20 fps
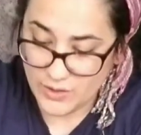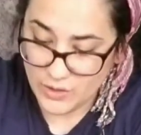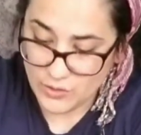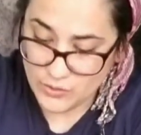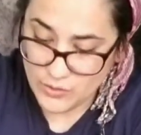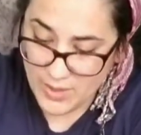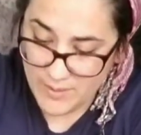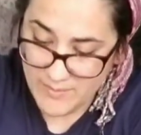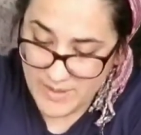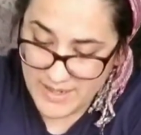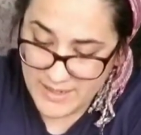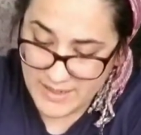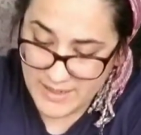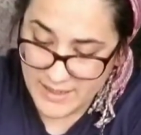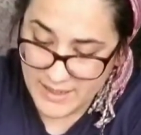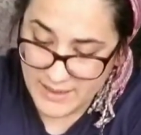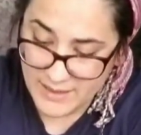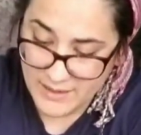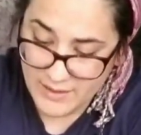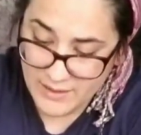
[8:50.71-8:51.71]
So I'm
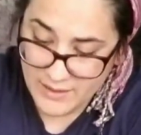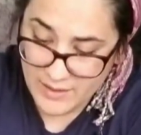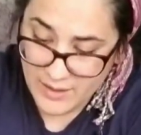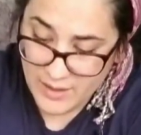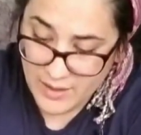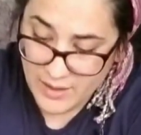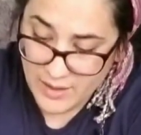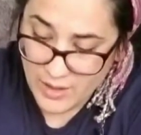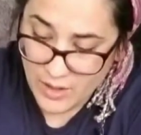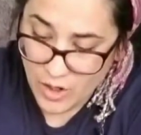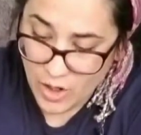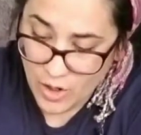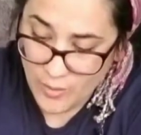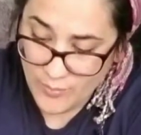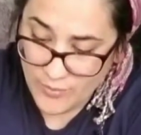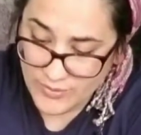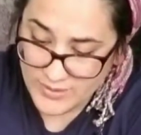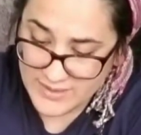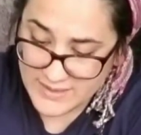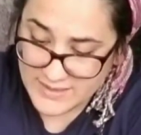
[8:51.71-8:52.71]
making
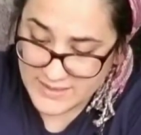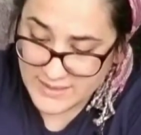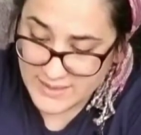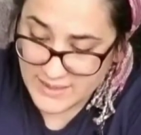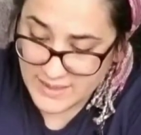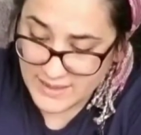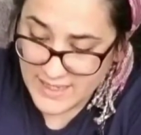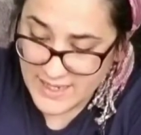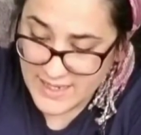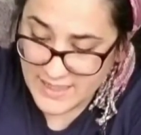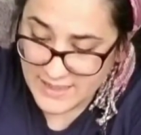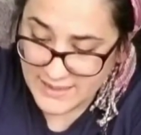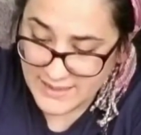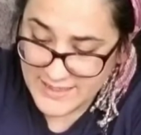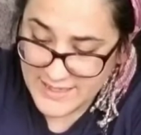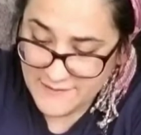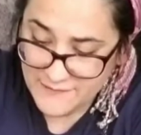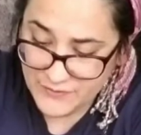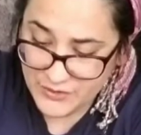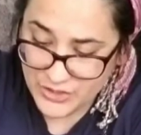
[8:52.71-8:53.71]
almost like a
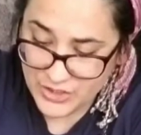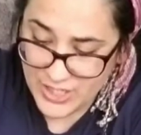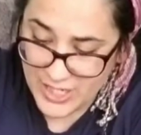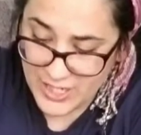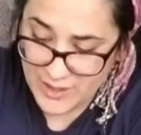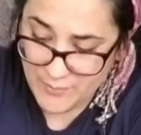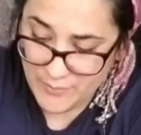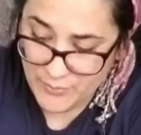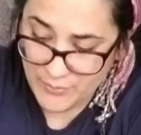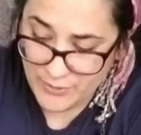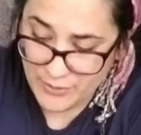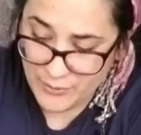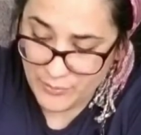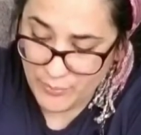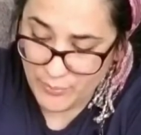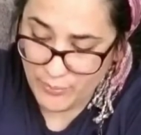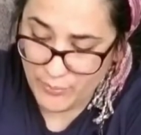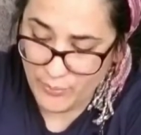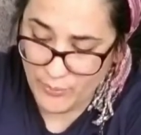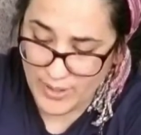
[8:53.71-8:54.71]
leaf shape with the
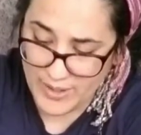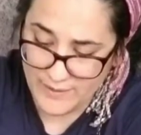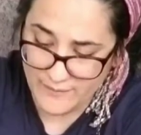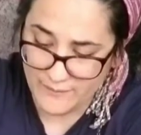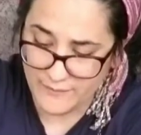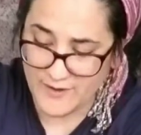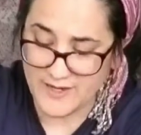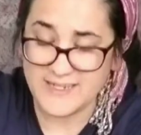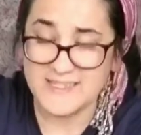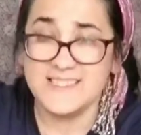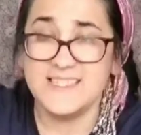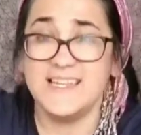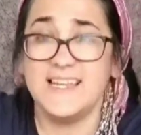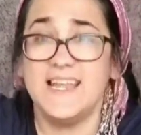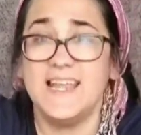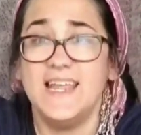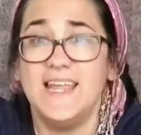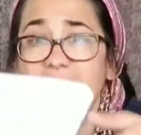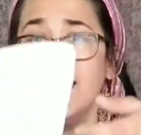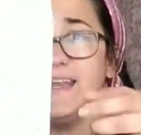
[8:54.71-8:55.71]
point facing
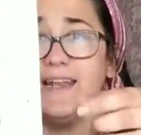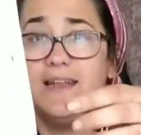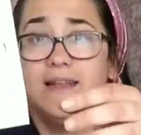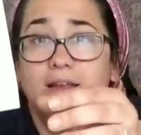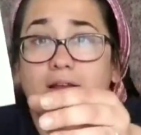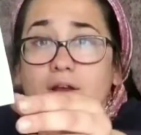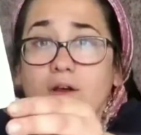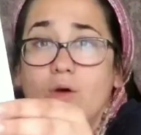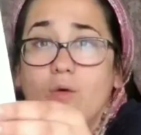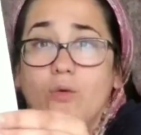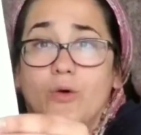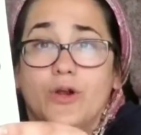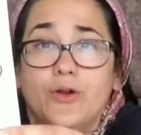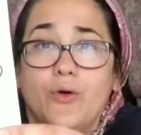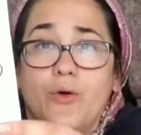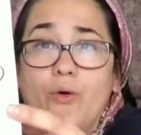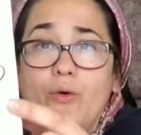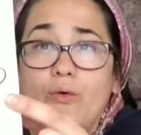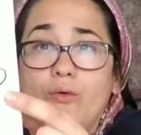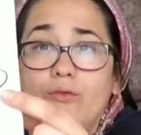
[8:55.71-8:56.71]
in, or an
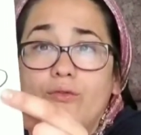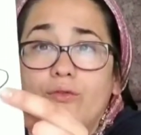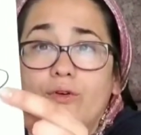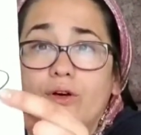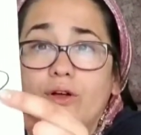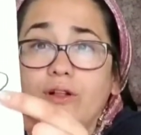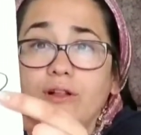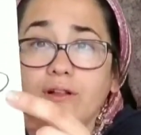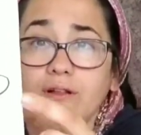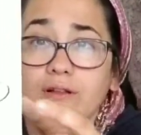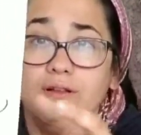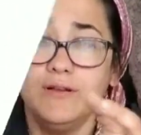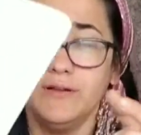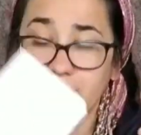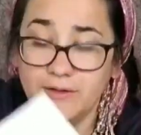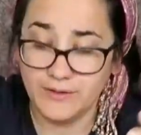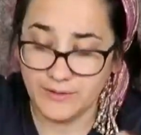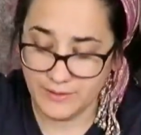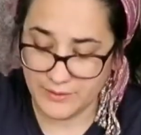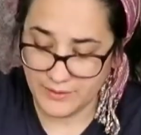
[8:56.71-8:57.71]
oval.
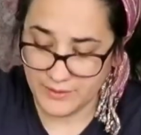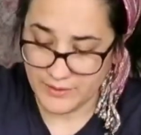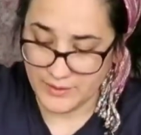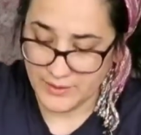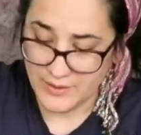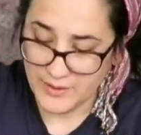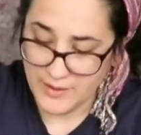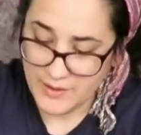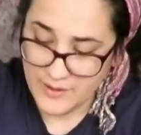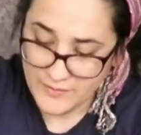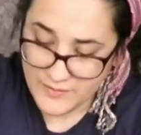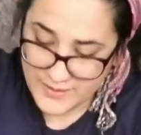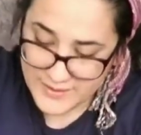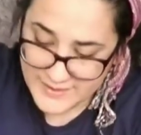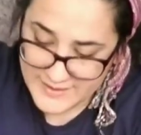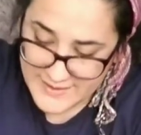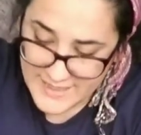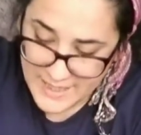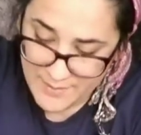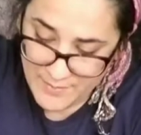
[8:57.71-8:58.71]
The
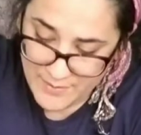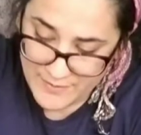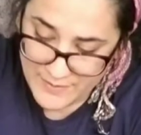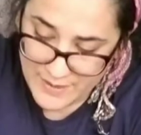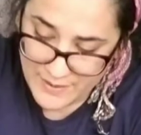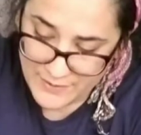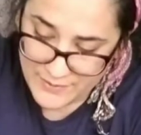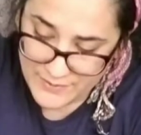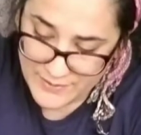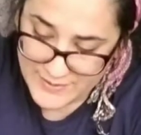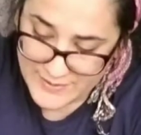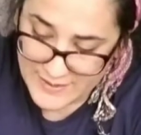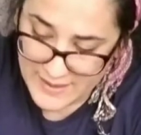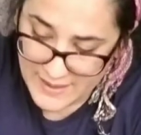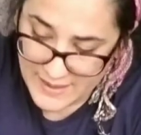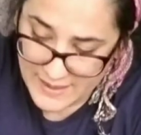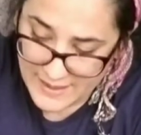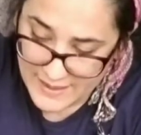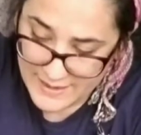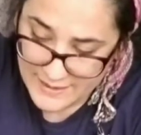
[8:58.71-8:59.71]
same on the other
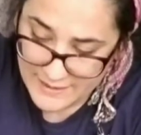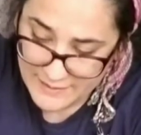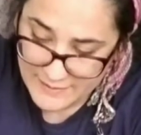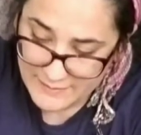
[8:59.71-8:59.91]
side.